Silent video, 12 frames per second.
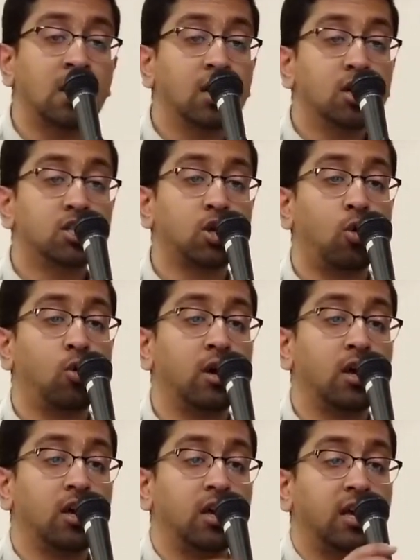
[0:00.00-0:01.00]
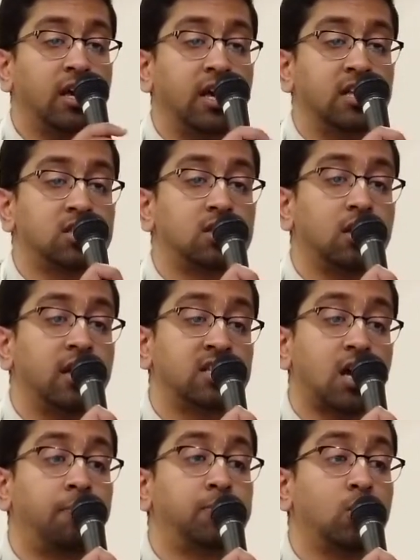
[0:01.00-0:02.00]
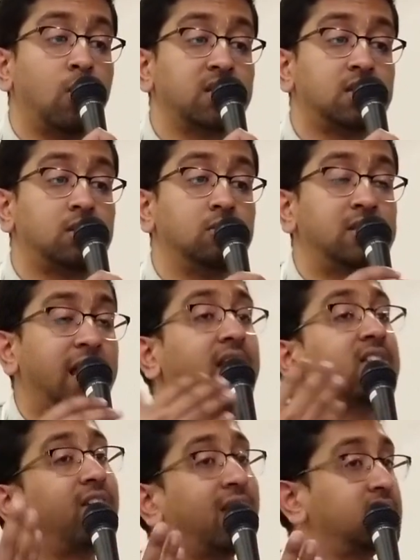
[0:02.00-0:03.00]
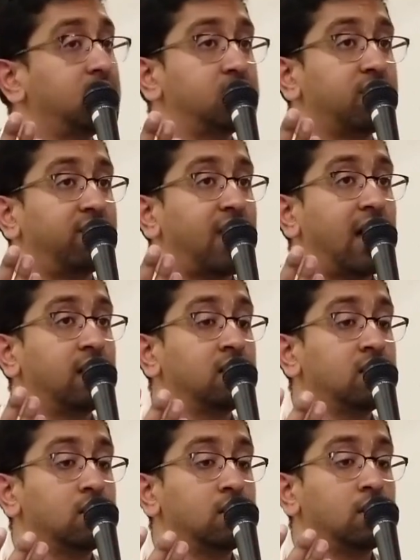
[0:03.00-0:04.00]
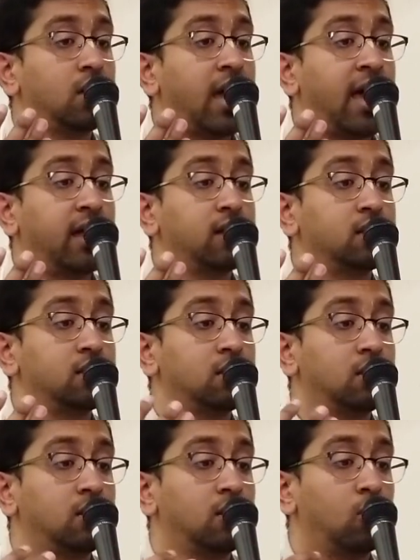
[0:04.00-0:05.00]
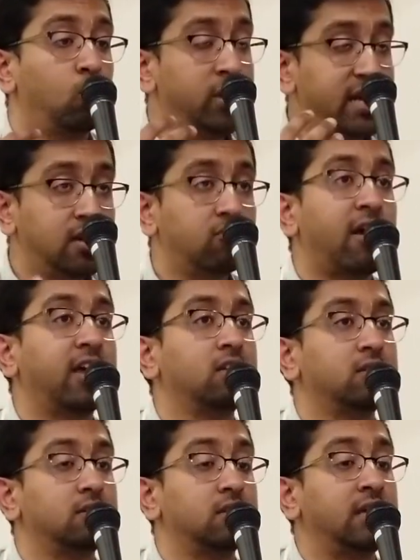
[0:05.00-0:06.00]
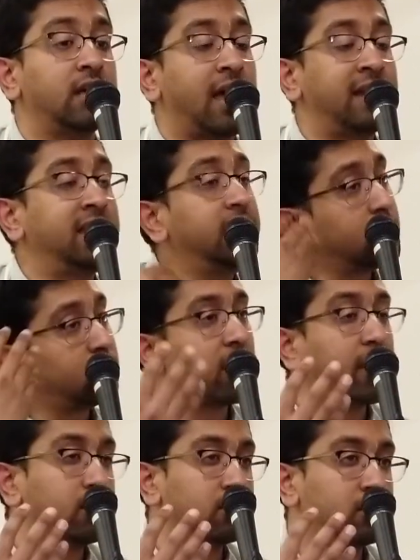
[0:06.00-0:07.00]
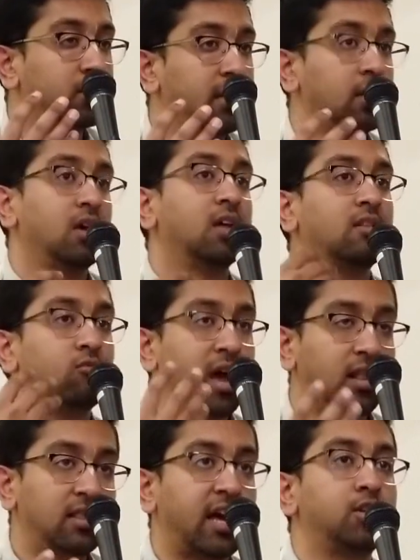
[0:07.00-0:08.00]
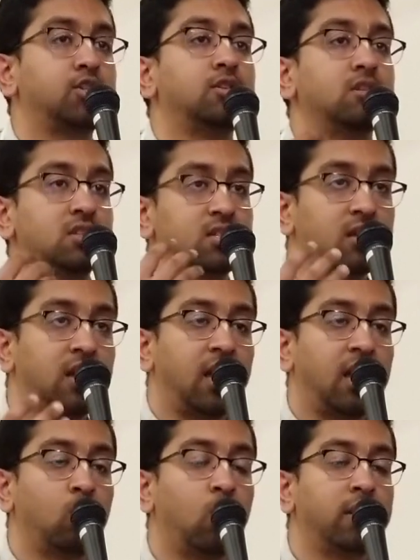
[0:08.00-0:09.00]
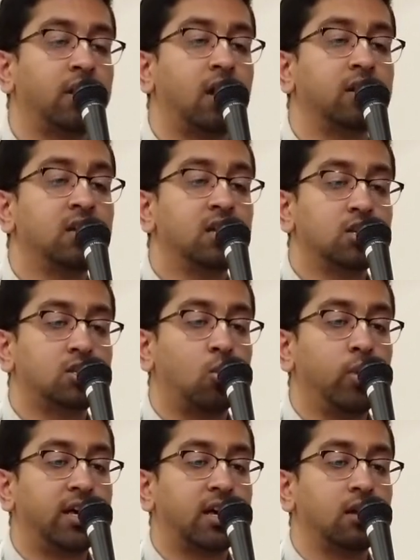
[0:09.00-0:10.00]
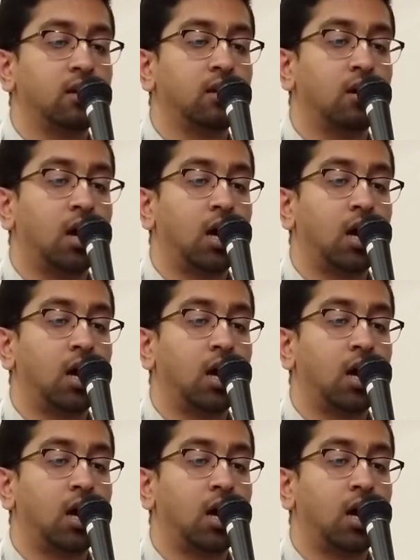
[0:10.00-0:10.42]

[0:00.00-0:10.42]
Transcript: So it's up to us to take advantage of that and read regularly and hear regularly the lectures and whatnot, so we can